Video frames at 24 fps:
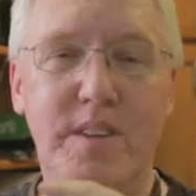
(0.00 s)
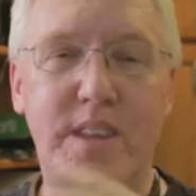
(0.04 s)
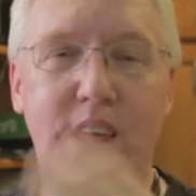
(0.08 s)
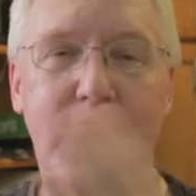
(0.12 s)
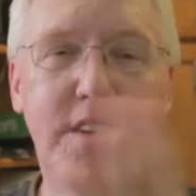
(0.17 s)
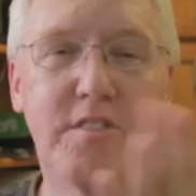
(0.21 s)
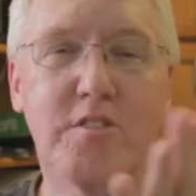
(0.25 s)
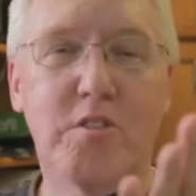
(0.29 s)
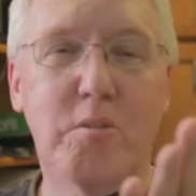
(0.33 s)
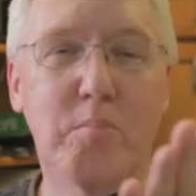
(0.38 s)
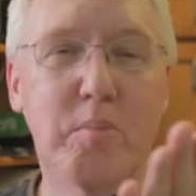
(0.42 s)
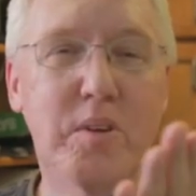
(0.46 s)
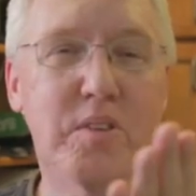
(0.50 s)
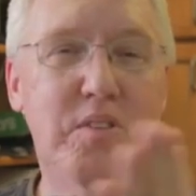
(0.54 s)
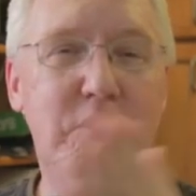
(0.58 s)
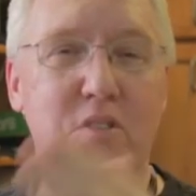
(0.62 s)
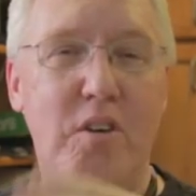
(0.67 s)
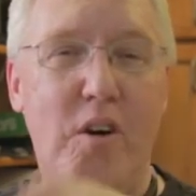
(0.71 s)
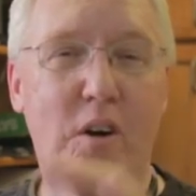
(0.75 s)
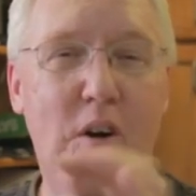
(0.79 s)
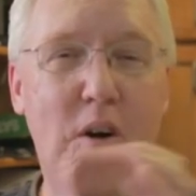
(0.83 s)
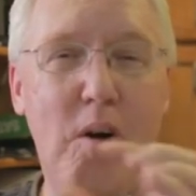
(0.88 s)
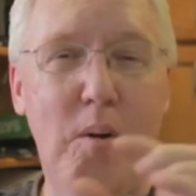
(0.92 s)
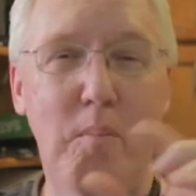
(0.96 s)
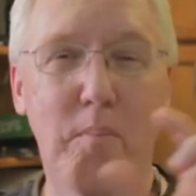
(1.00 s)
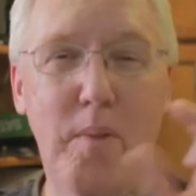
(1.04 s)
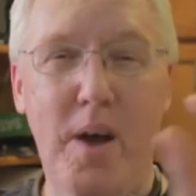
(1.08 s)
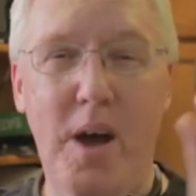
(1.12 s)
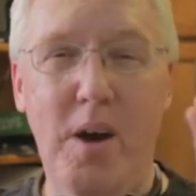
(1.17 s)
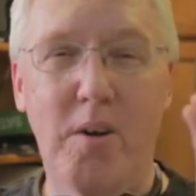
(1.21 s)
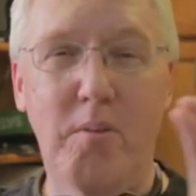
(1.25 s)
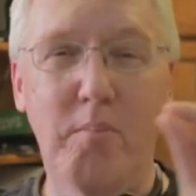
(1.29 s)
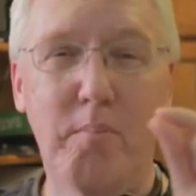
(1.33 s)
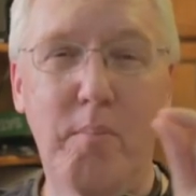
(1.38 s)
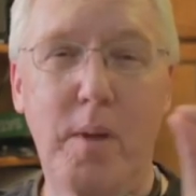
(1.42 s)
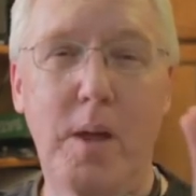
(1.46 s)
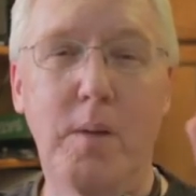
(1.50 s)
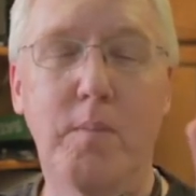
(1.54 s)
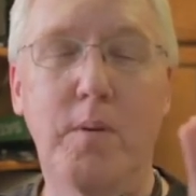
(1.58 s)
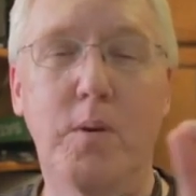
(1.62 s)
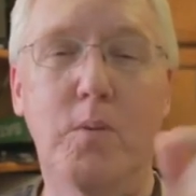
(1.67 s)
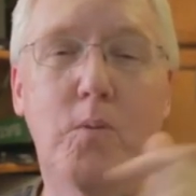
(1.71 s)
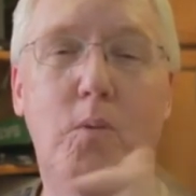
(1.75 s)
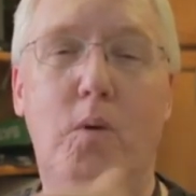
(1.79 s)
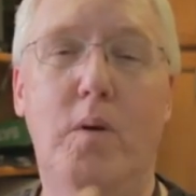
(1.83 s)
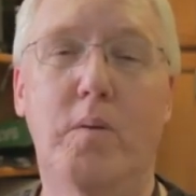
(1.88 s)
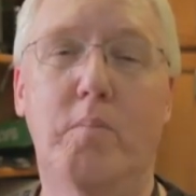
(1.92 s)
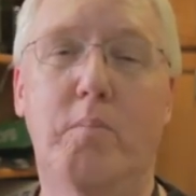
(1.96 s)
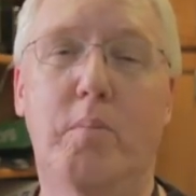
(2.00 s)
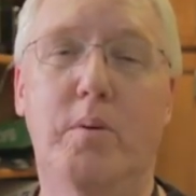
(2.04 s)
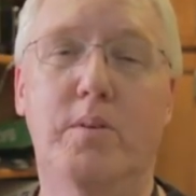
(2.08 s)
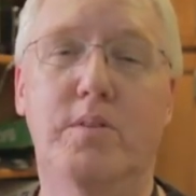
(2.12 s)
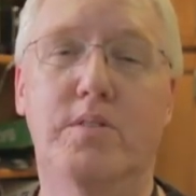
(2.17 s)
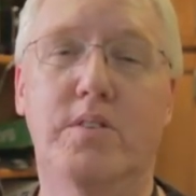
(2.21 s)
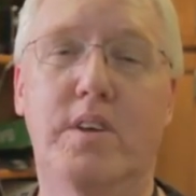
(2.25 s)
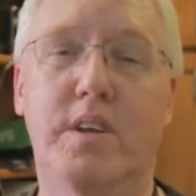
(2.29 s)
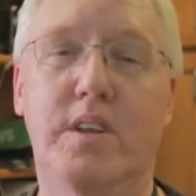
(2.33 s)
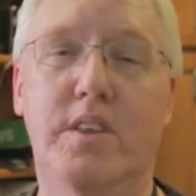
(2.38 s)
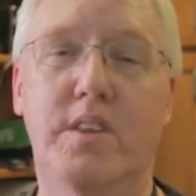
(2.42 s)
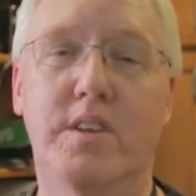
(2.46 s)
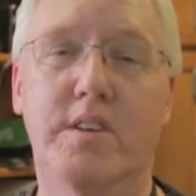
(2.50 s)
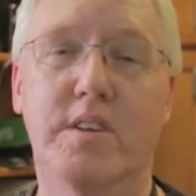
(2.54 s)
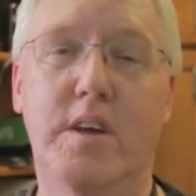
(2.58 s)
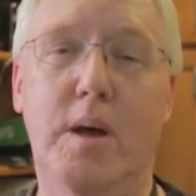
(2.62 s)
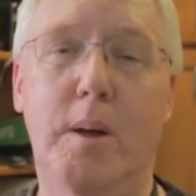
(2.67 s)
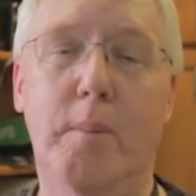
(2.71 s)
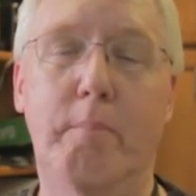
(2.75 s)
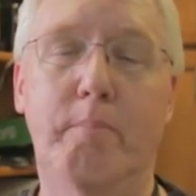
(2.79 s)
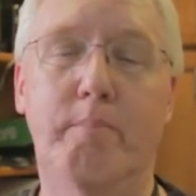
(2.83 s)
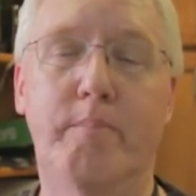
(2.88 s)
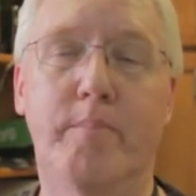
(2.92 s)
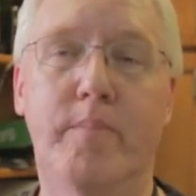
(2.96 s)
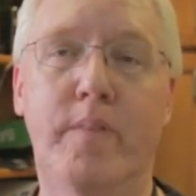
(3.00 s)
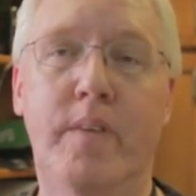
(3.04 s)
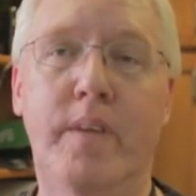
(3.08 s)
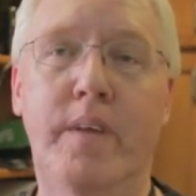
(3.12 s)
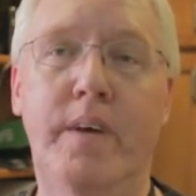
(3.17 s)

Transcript: Estimates are about maybe 1% of the time.